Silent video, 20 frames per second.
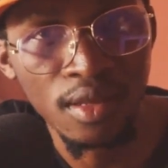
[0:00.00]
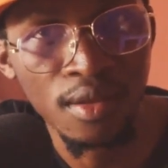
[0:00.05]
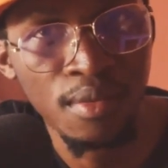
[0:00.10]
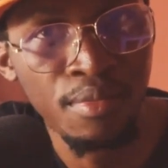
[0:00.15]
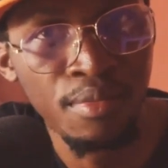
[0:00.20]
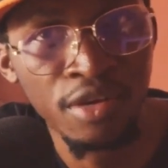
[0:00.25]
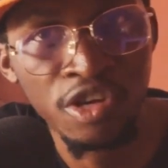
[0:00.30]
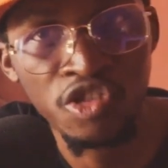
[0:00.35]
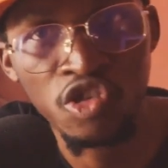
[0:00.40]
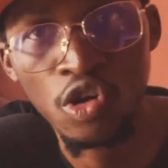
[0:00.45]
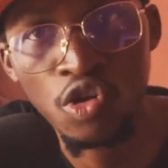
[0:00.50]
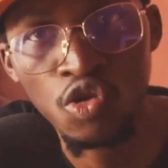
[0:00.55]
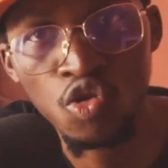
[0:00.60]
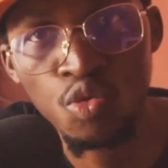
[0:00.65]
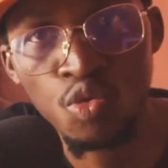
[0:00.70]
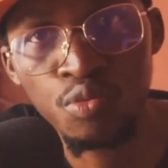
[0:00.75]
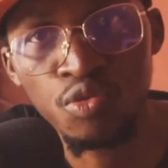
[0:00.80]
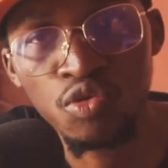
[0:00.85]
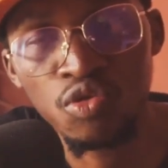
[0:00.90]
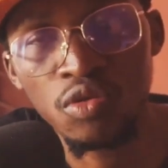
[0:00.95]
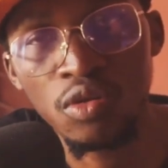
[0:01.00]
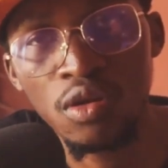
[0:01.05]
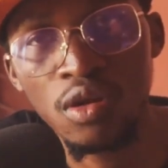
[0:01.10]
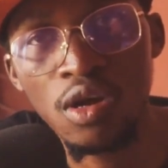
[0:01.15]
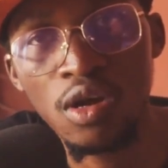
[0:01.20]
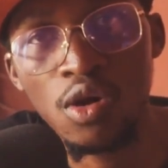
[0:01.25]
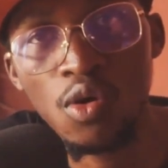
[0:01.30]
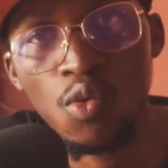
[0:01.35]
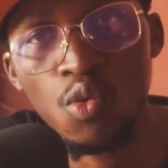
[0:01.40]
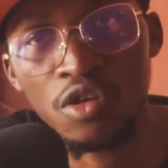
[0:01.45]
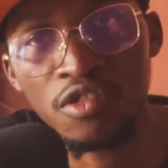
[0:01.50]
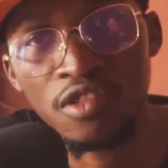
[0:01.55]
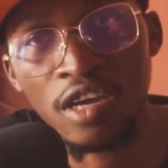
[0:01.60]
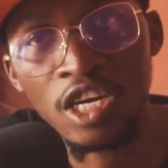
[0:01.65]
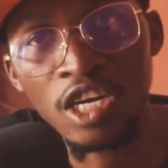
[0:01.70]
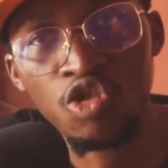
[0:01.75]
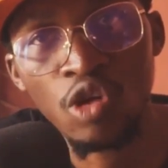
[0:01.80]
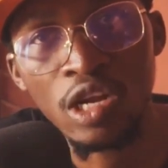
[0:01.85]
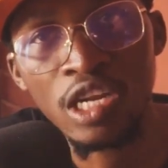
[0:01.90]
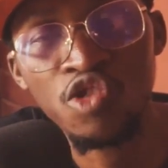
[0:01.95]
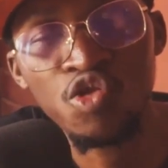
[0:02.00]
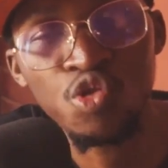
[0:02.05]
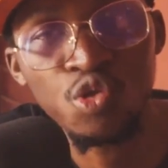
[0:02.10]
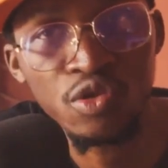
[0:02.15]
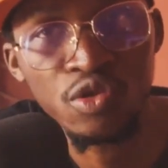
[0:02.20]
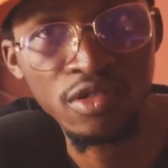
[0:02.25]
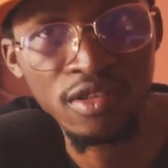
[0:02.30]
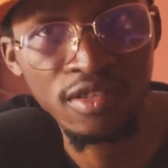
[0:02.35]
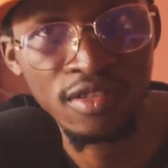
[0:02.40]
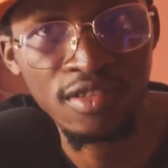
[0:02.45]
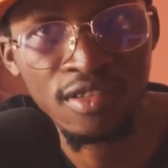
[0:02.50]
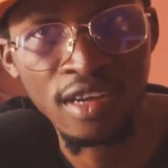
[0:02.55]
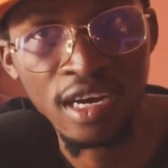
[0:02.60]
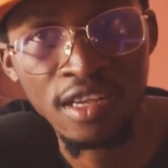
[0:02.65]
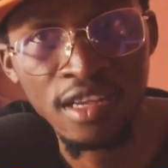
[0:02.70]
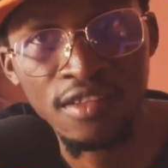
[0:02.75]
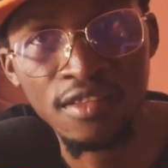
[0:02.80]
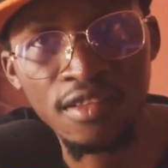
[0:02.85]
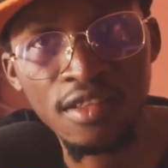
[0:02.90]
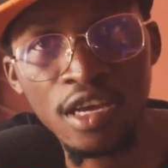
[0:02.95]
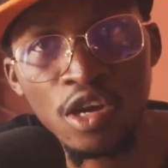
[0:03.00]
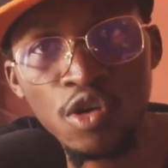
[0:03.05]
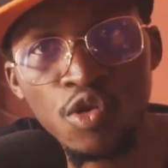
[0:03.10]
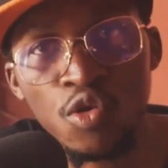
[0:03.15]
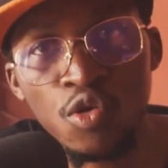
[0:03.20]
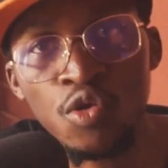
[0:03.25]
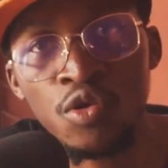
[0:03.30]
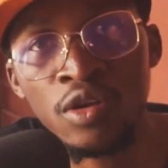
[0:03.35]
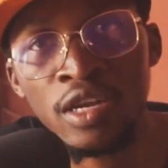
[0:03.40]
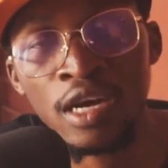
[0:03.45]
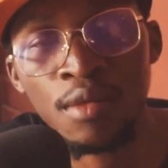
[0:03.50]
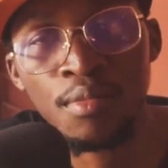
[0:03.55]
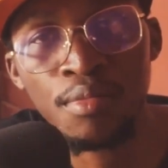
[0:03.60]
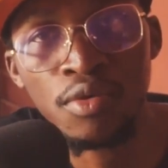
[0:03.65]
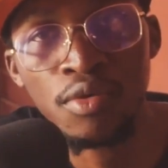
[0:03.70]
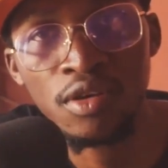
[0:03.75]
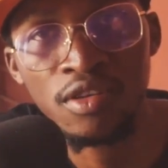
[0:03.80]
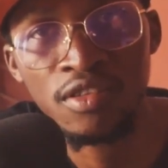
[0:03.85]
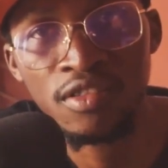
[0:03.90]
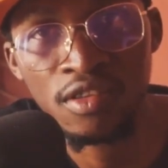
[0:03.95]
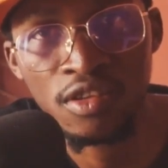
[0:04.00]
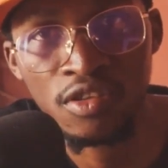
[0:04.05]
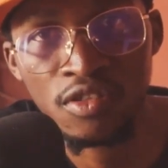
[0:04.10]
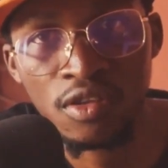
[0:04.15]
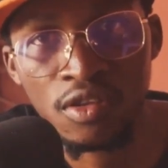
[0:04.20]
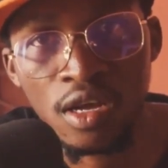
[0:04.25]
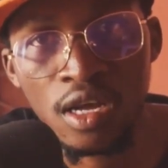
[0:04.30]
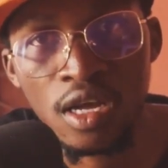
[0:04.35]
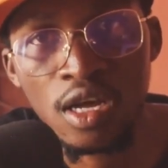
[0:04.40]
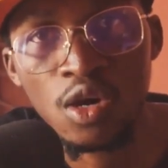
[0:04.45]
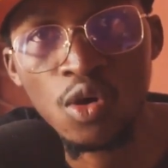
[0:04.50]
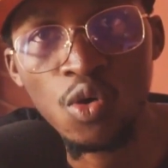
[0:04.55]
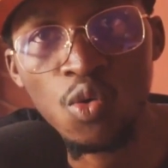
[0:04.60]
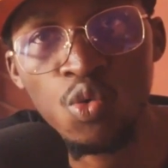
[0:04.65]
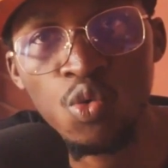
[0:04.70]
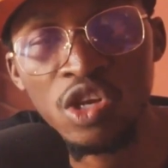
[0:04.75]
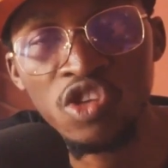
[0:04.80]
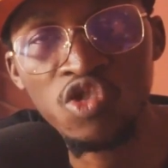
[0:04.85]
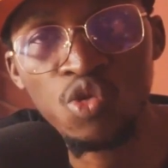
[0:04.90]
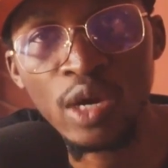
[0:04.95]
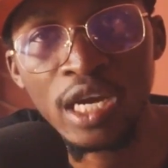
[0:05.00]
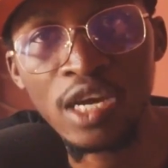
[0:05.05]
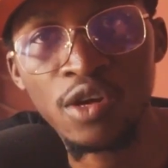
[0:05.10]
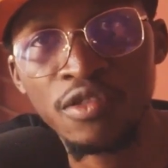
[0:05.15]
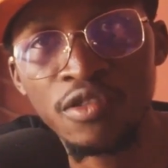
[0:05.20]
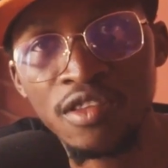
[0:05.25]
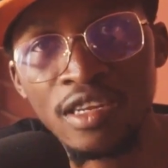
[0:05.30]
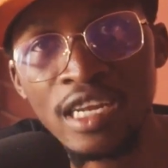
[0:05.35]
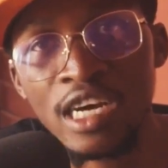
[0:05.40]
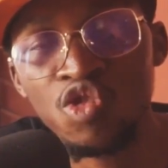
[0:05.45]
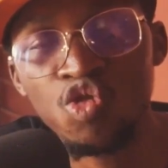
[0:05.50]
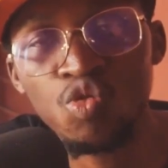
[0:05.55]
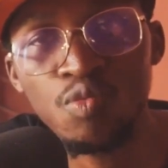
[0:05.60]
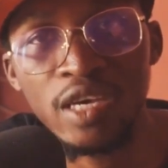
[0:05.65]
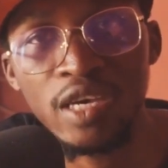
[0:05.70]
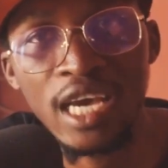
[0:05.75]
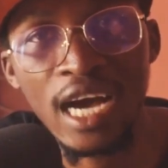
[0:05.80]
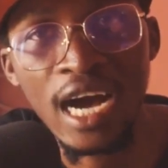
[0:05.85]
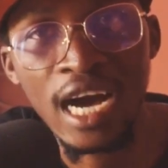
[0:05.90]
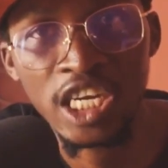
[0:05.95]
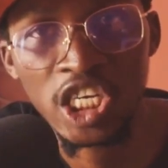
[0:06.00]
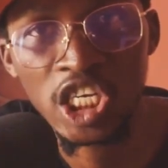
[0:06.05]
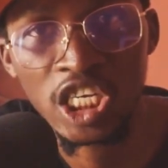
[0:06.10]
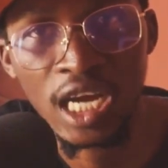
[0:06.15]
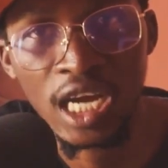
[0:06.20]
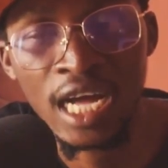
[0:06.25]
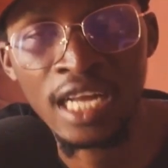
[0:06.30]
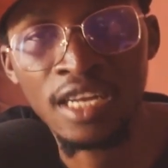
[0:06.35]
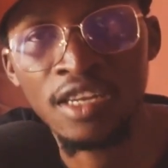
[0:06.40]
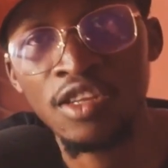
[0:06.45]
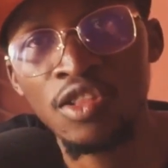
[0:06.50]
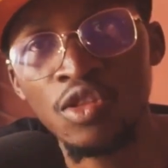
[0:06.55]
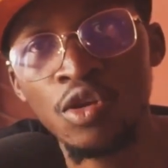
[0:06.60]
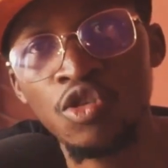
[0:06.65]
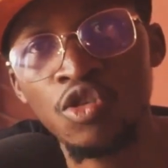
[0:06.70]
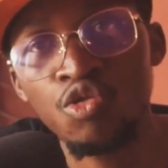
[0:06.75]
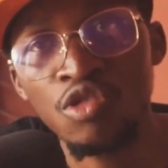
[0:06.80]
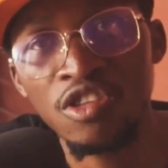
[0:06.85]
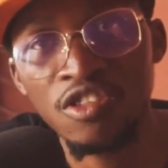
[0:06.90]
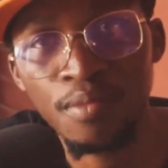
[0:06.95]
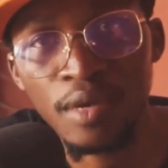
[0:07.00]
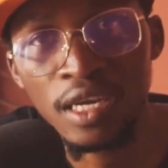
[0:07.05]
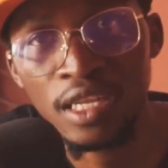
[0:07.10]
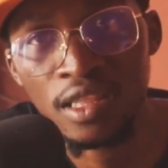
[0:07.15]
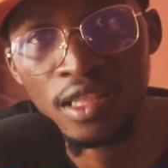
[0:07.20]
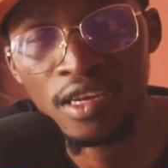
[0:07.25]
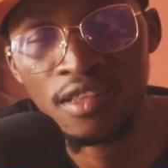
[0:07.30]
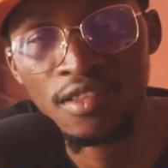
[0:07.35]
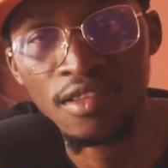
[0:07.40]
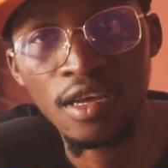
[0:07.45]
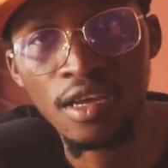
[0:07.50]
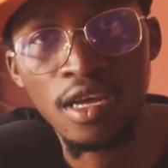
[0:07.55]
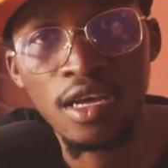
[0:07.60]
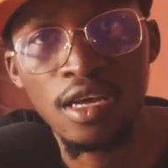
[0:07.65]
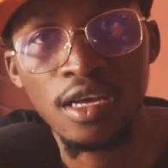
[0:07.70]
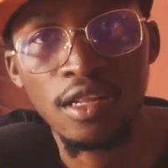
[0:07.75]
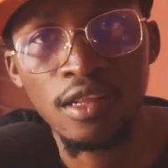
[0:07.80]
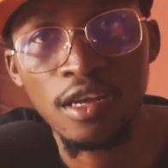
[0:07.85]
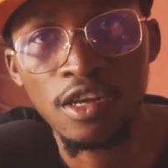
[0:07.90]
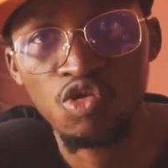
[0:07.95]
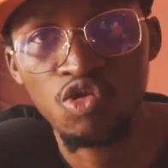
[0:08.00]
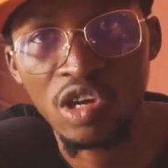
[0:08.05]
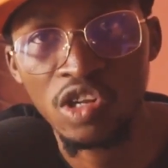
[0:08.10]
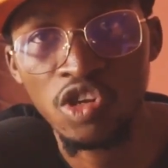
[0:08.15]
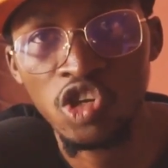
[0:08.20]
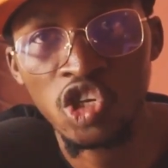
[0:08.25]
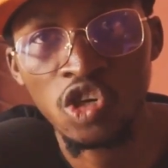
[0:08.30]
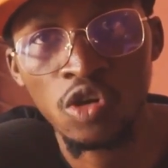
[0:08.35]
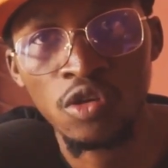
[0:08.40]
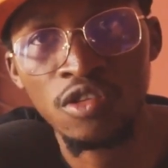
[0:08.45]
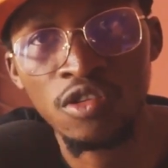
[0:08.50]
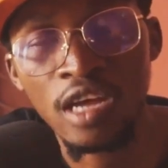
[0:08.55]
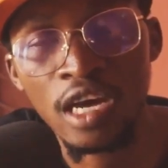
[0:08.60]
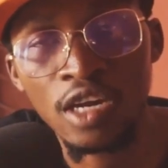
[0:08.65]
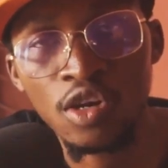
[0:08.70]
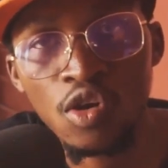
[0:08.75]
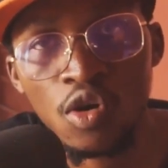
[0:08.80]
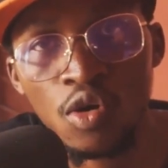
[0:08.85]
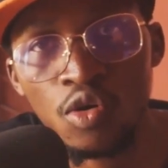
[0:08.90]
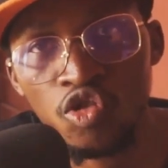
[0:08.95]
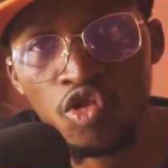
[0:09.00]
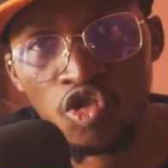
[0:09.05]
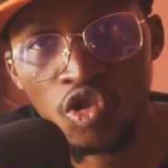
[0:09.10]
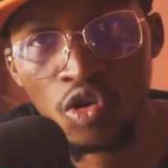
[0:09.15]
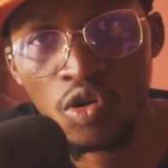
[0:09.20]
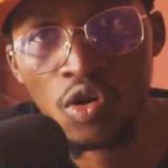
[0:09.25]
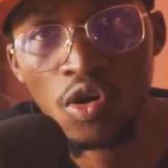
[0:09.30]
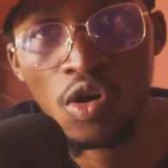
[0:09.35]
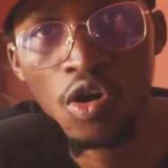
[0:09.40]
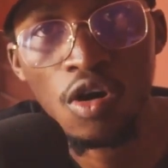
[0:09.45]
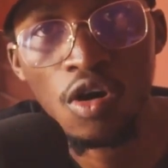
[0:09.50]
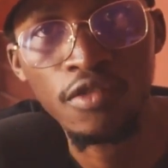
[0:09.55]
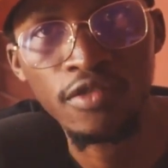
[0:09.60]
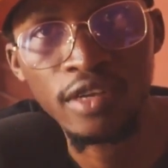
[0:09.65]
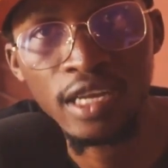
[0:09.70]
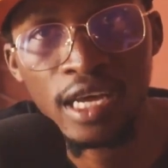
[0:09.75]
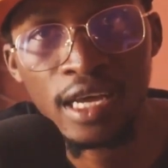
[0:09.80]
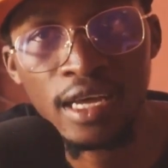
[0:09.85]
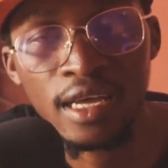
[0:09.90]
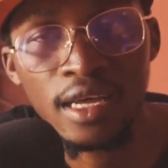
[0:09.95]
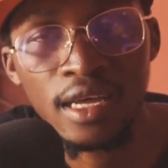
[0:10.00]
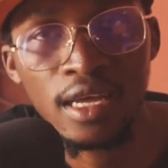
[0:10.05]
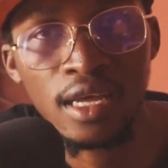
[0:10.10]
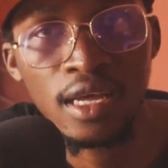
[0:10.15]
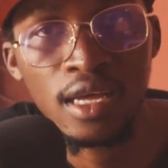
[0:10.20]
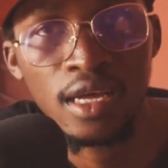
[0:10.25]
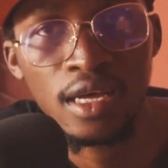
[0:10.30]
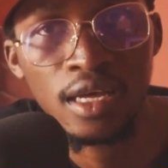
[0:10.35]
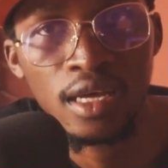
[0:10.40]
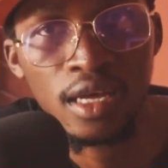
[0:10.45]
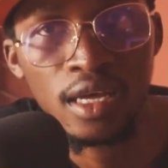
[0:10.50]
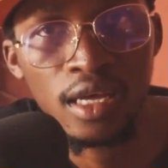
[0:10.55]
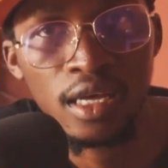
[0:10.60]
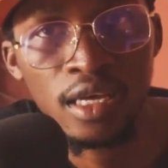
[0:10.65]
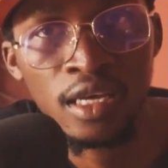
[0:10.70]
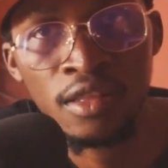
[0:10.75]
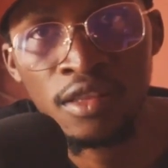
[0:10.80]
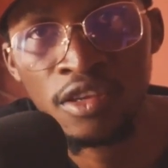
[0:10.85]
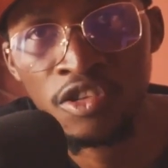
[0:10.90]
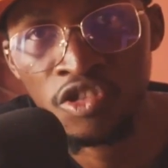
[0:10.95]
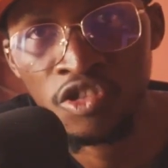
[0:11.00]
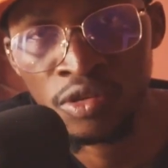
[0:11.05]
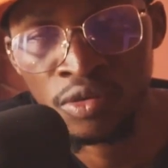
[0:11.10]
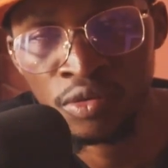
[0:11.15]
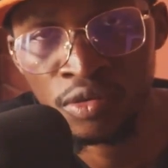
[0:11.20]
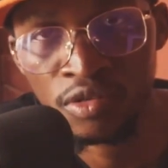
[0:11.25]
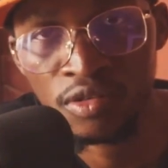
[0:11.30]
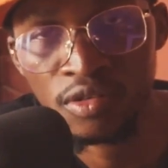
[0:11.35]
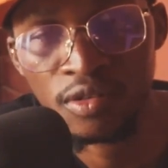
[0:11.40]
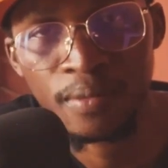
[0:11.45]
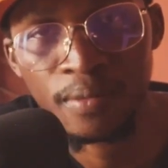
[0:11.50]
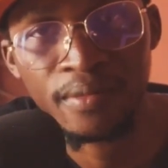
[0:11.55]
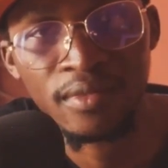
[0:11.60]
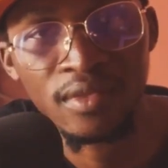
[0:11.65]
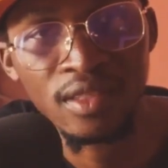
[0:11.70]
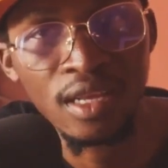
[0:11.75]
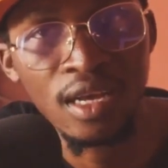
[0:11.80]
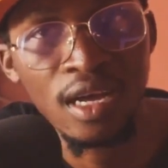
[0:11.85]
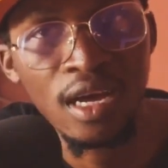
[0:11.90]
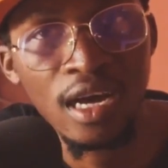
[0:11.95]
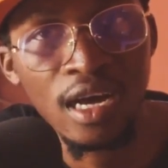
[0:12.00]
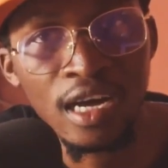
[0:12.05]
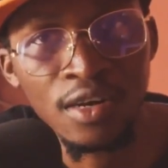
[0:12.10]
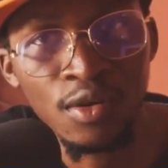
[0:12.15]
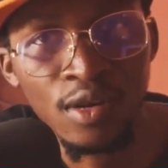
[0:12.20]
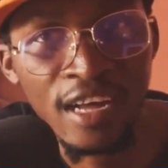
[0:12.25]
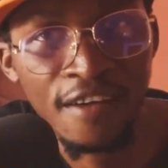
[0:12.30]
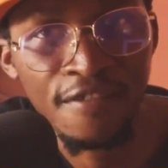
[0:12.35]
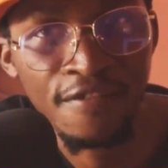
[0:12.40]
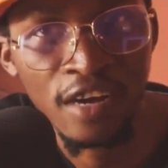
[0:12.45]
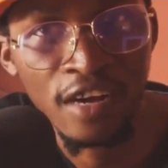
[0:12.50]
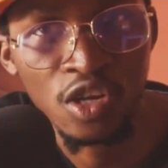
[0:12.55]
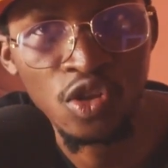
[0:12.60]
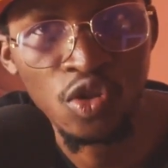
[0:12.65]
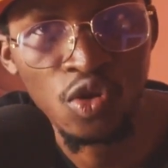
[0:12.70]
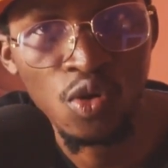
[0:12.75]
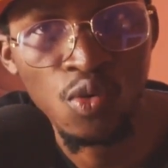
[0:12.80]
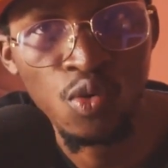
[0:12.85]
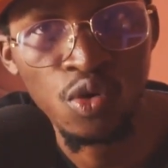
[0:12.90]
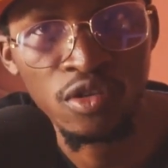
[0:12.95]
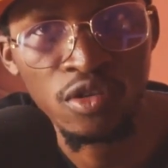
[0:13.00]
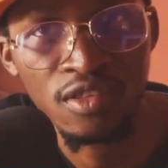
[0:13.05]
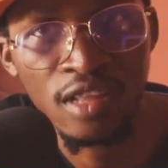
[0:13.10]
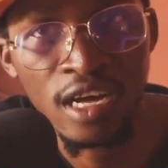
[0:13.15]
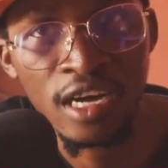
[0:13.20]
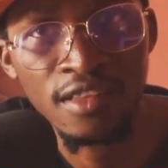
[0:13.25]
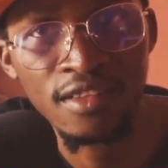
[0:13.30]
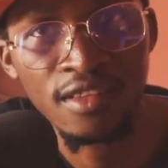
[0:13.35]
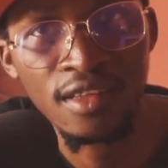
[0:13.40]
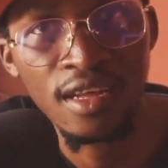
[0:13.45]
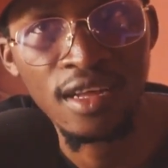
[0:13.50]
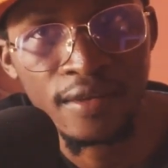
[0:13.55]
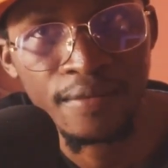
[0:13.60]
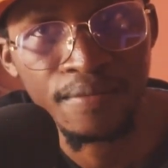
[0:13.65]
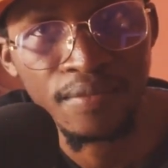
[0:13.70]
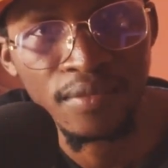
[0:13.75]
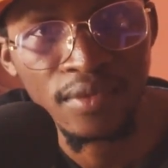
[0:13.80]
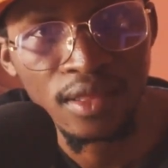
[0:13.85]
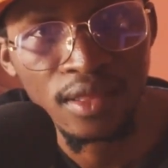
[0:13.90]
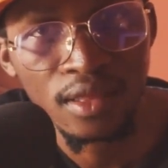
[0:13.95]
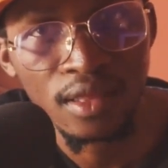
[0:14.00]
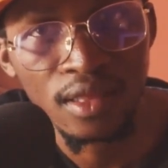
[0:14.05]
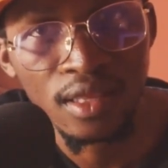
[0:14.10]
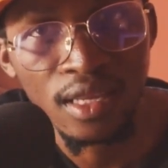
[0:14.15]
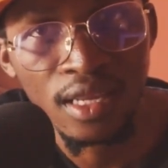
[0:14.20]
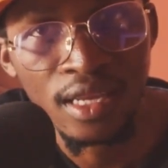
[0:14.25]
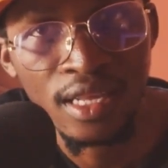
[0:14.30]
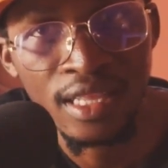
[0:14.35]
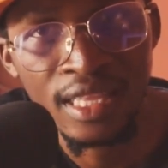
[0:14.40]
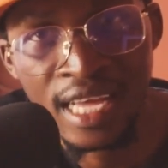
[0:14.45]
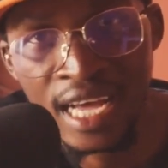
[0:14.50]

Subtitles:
pressure groups was actually to criticize the colonial policies, which were considered to be harsh and did not respect the traditions and culture of the indigenous. Another factor was that the